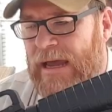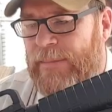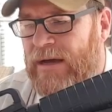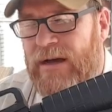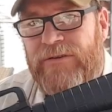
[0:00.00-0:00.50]
And
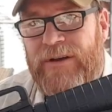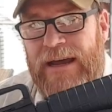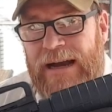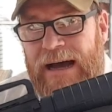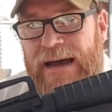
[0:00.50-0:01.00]
because of
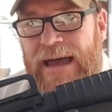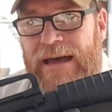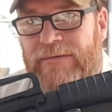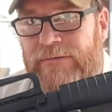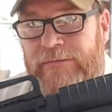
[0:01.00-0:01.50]
that, I
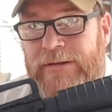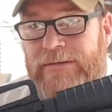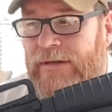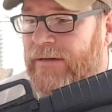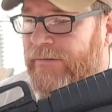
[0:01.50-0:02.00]
have
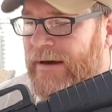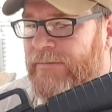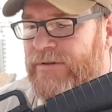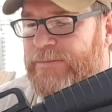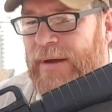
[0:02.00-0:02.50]
a
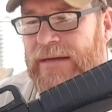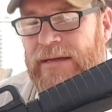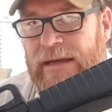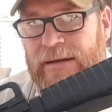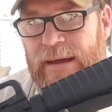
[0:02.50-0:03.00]
great respect
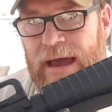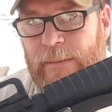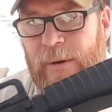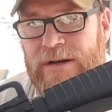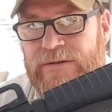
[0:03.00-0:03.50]
and an
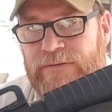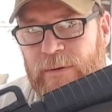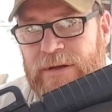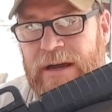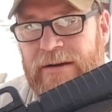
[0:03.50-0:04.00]
admiration
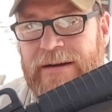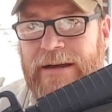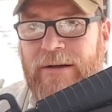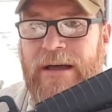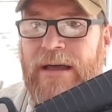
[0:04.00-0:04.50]
for the carry
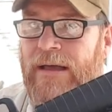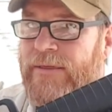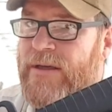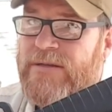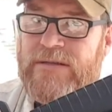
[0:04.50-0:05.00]
handle.
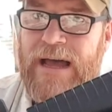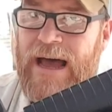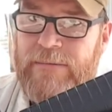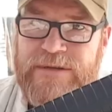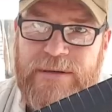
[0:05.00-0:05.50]
This,
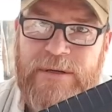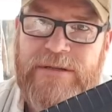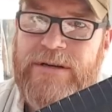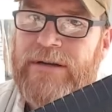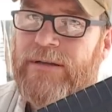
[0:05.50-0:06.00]
I was in the
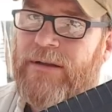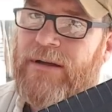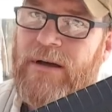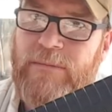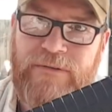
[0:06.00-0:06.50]
military
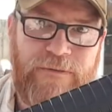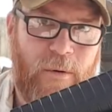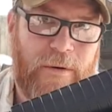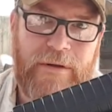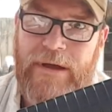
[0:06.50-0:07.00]
long
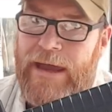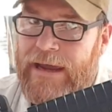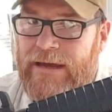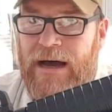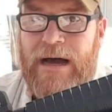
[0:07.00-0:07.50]
before the
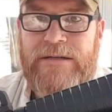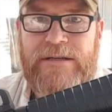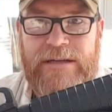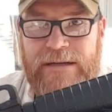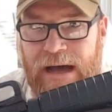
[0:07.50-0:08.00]
ACOGs
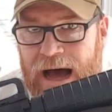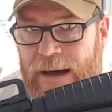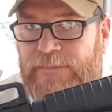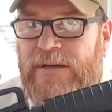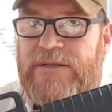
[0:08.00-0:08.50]
and the
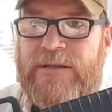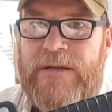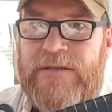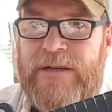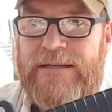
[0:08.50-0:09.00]
optics and
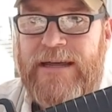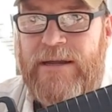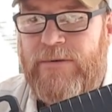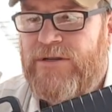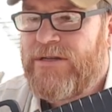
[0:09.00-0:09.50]
things like that.
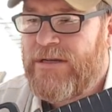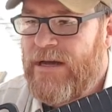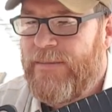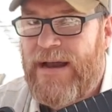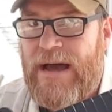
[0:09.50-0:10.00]
They were just
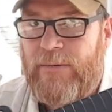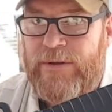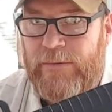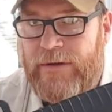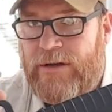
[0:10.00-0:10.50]
coming out
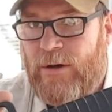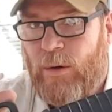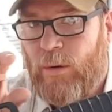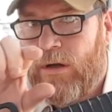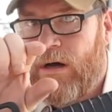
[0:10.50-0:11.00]
with a really
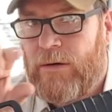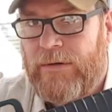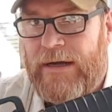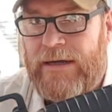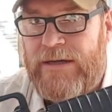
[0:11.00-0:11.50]
cool long
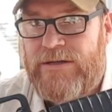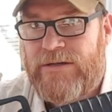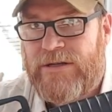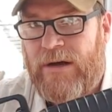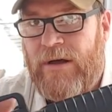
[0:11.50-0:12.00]
one. I guess
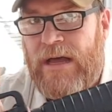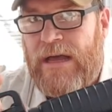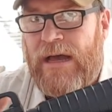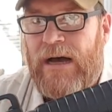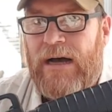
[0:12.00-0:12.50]
you saw
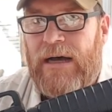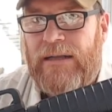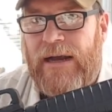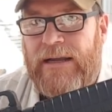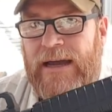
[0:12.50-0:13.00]
a
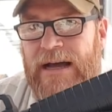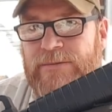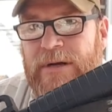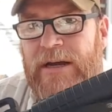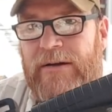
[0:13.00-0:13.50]
lot of the
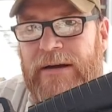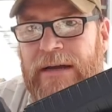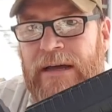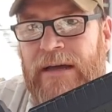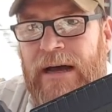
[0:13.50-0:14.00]
guys were
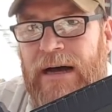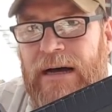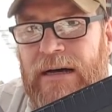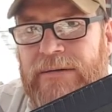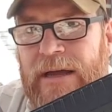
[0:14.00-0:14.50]
carrying
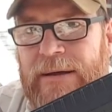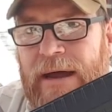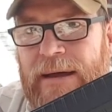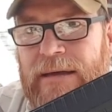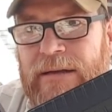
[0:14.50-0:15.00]

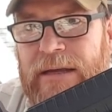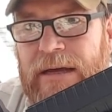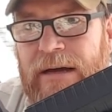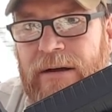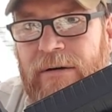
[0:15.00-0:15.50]
back in
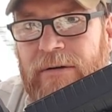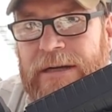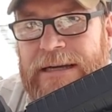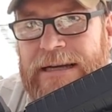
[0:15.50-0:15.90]
the early